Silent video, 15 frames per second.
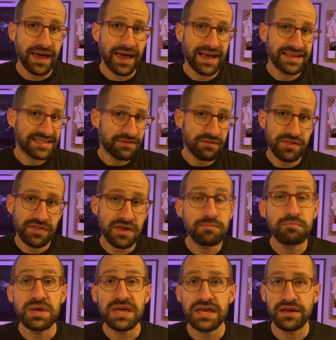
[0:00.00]
as everything
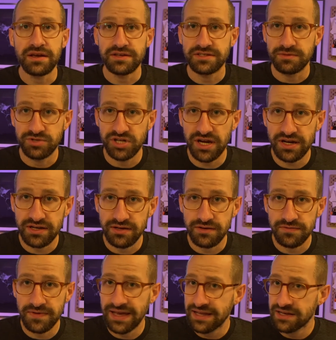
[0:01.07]
being
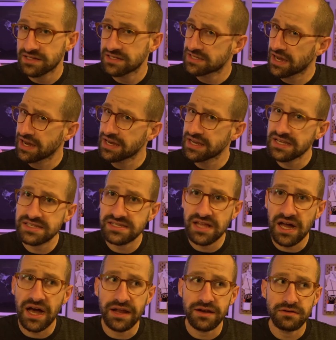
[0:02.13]
subjective, and design is
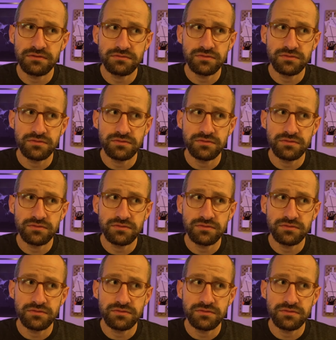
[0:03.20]
not